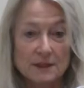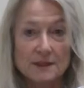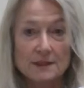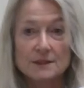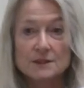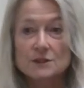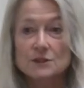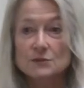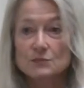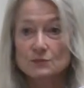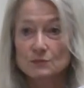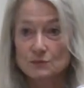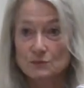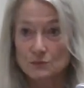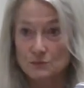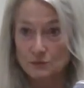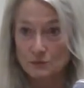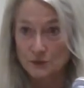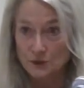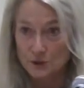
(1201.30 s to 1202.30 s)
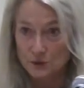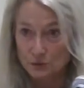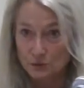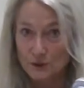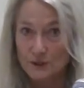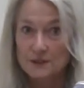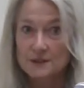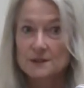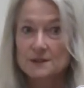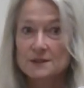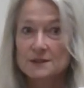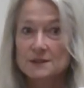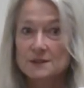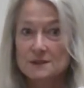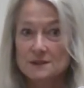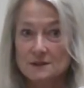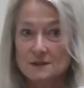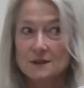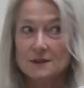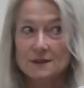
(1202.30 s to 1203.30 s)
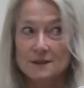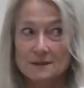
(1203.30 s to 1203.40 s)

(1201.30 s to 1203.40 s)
East, which was